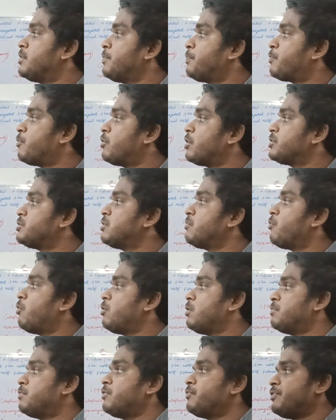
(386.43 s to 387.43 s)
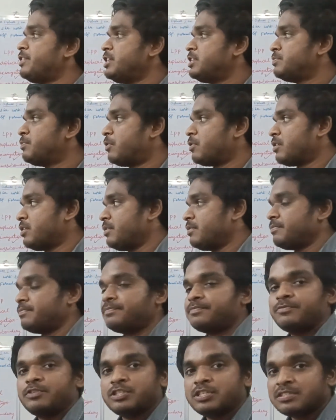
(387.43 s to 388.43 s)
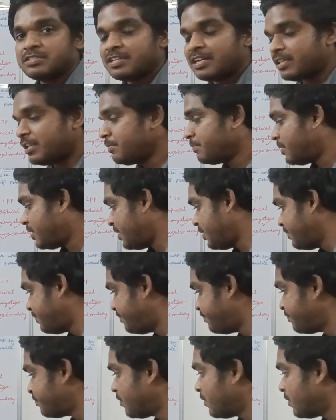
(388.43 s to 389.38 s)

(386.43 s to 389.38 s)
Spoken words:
the production volume of each model, which is nothing but